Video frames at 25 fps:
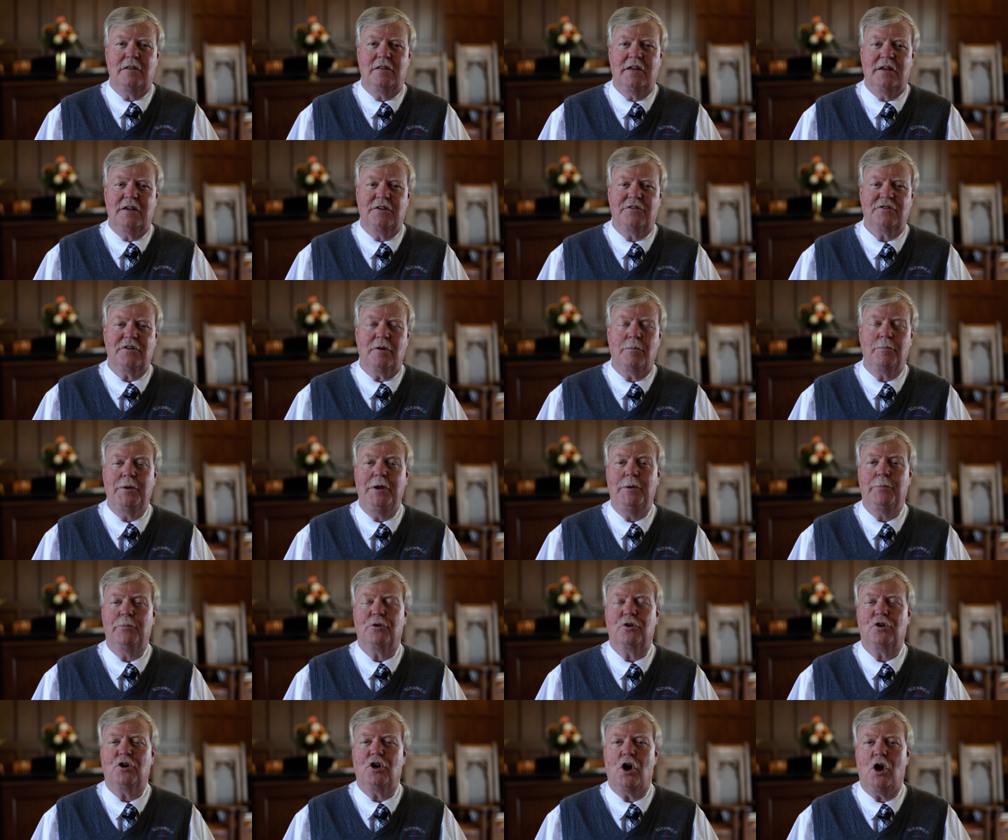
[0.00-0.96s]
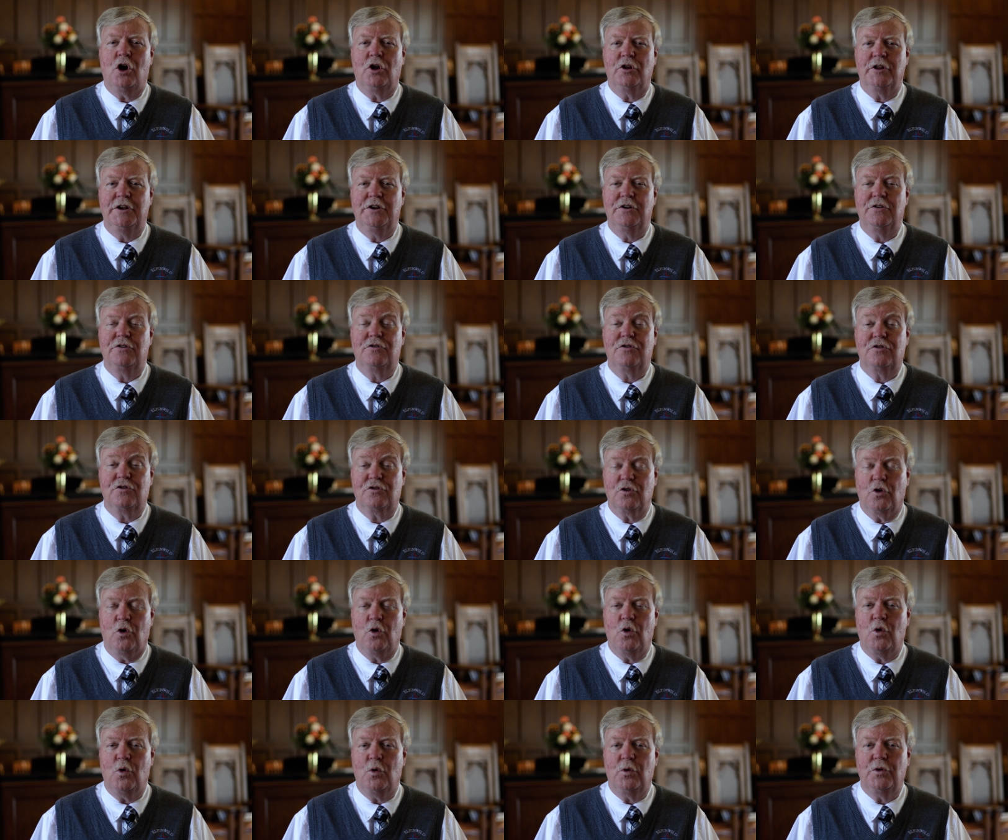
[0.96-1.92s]
The, some people call it
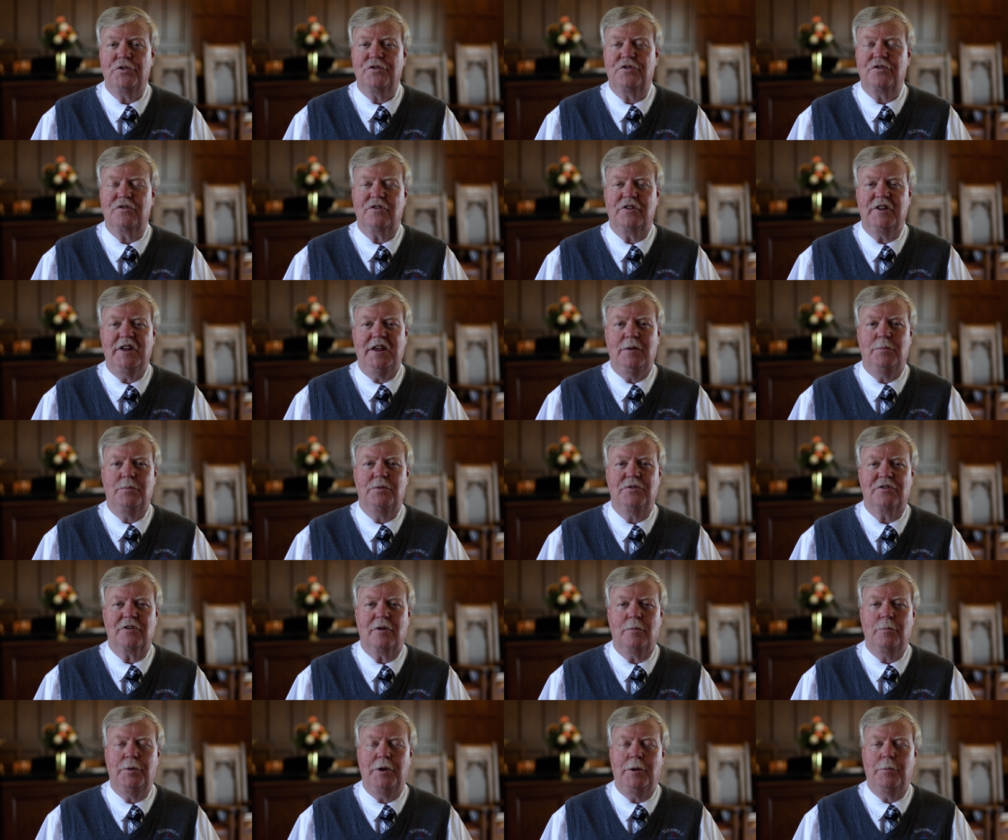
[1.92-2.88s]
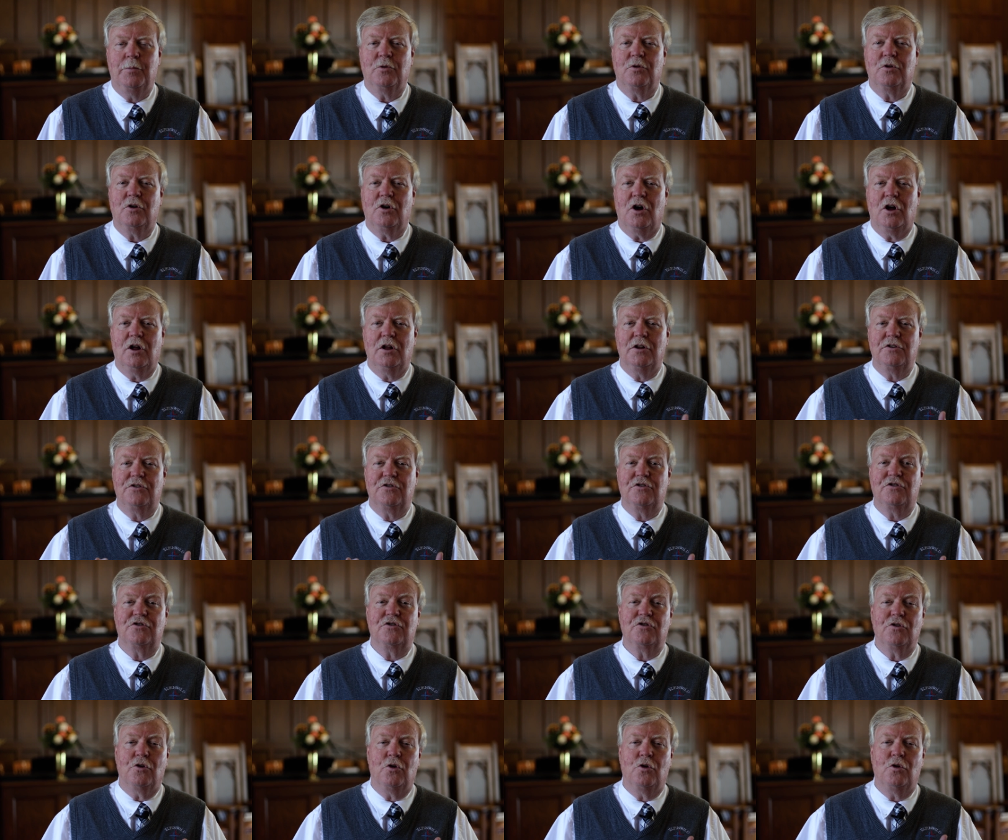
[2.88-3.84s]
soul sleep, some people call it
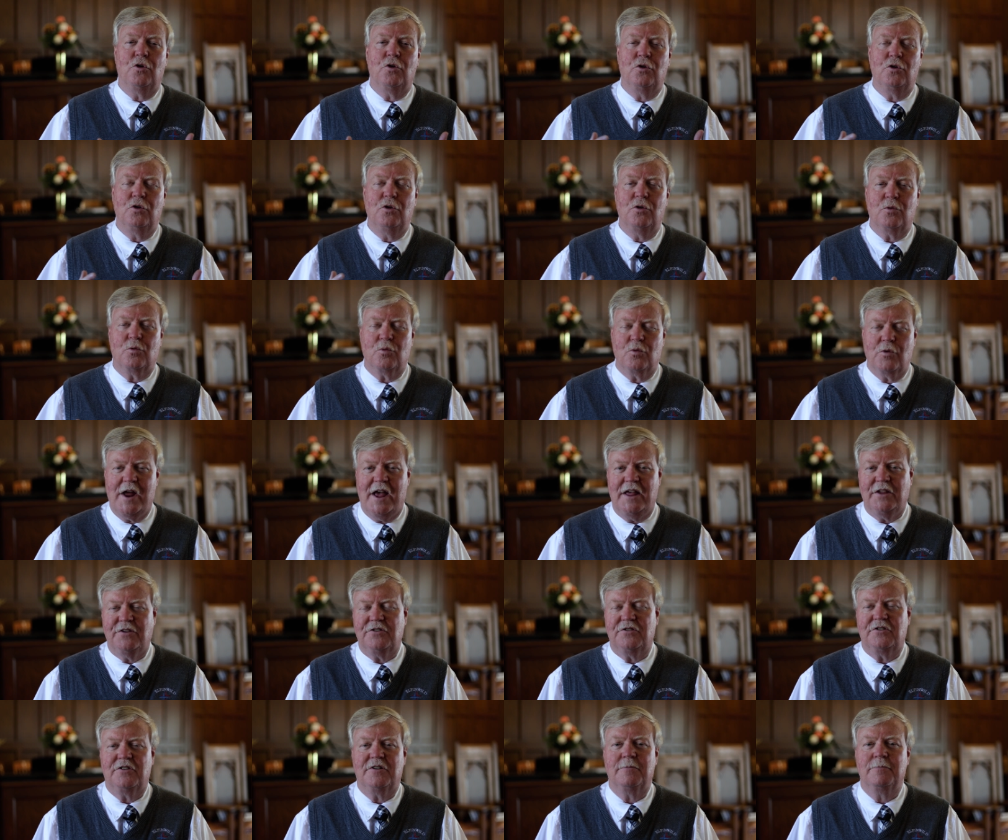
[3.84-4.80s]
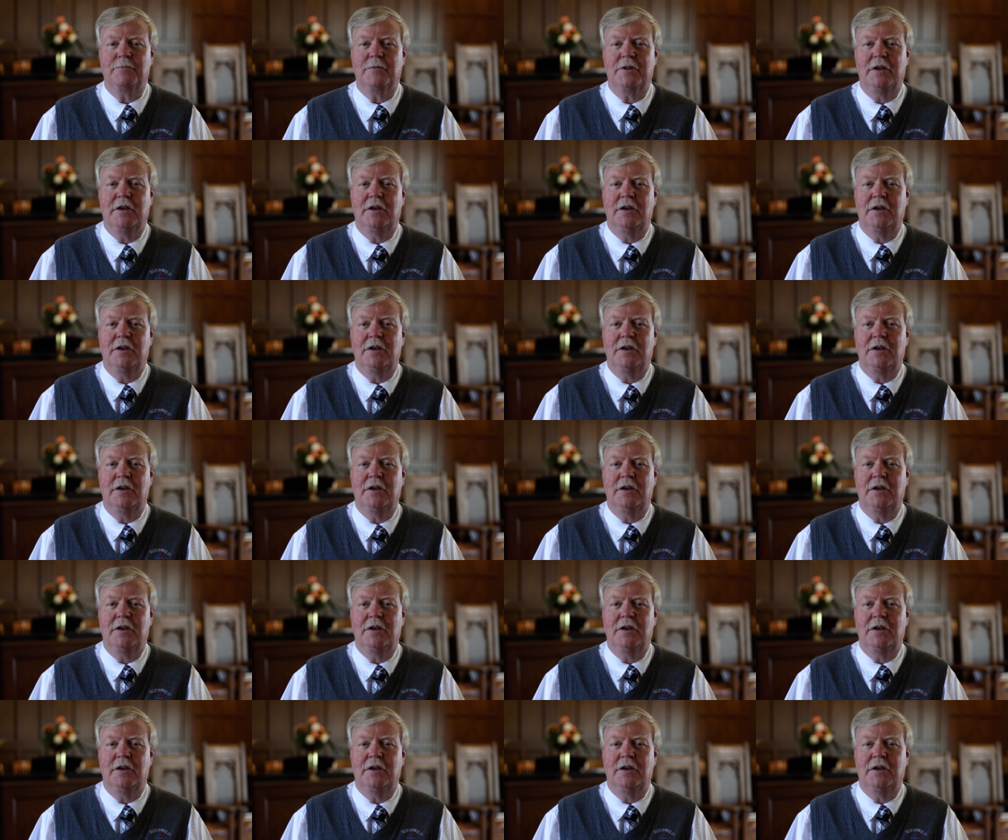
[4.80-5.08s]
soul rest.